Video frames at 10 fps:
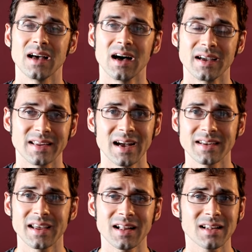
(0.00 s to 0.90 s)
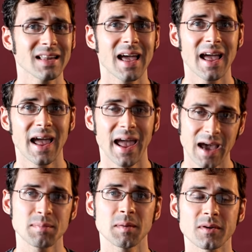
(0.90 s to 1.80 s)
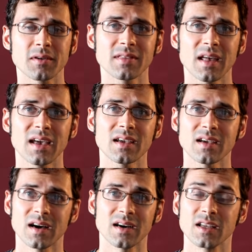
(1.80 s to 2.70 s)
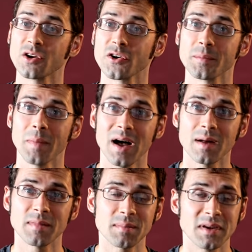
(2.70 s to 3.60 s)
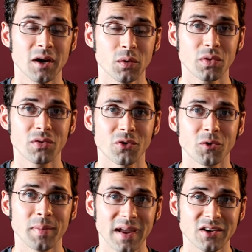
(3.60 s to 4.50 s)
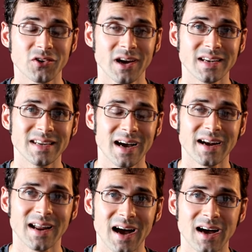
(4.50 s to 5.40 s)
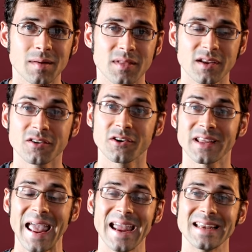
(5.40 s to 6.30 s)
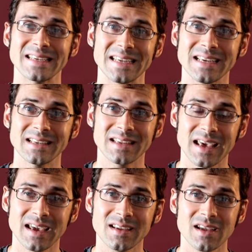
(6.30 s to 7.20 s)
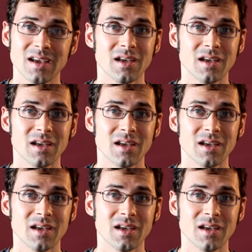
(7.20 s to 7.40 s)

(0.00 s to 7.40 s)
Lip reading: Yandel, happy birthday. Your mom let me know through patreon.com that you're turning 18 today.